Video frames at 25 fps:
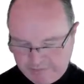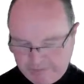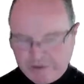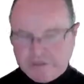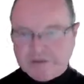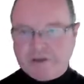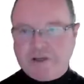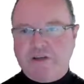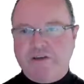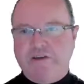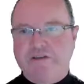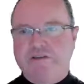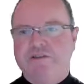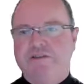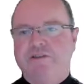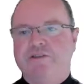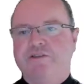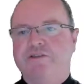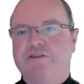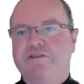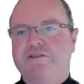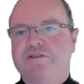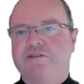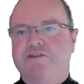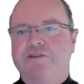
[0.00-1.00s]
I'm going to
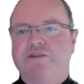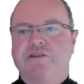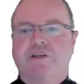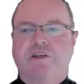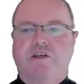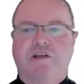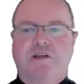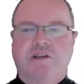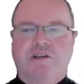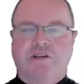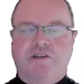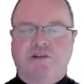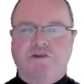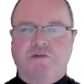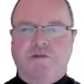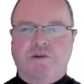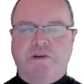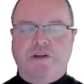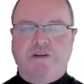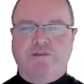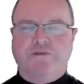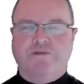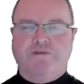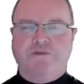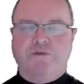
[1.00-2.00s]
use
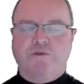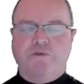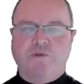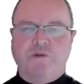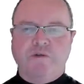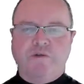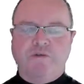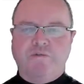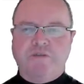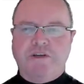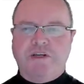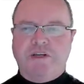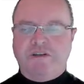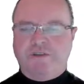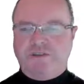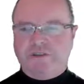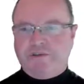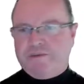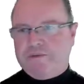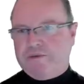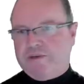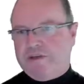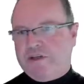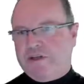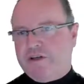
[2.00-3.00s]
24 because
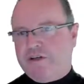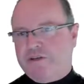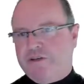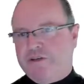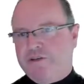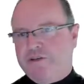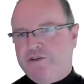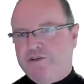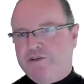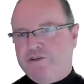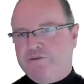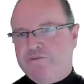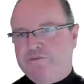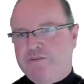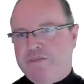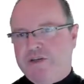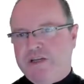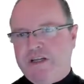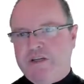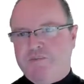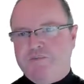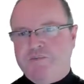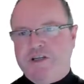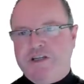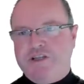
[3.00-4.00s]
I'm going to use
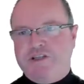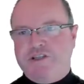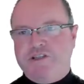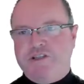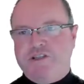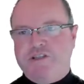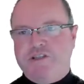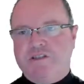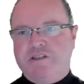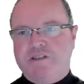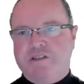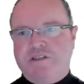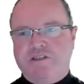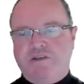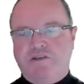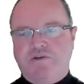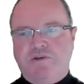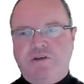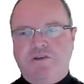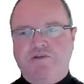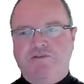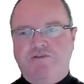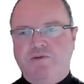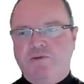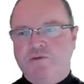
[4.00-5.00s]
MIDI pitches, and
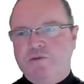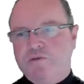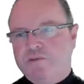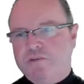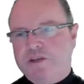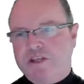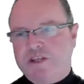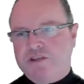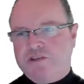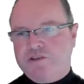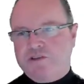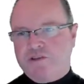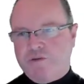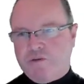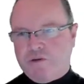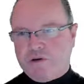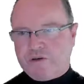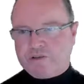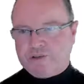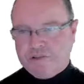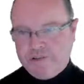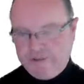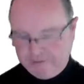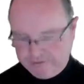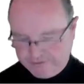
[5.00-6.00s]
24 will be a
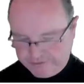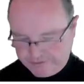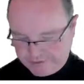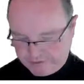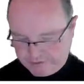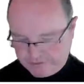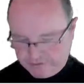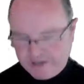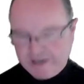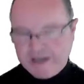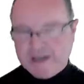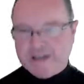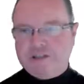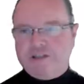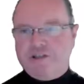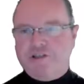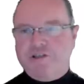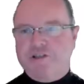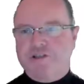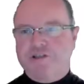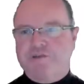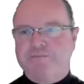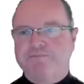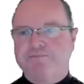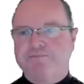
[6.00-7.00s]
2-octave range.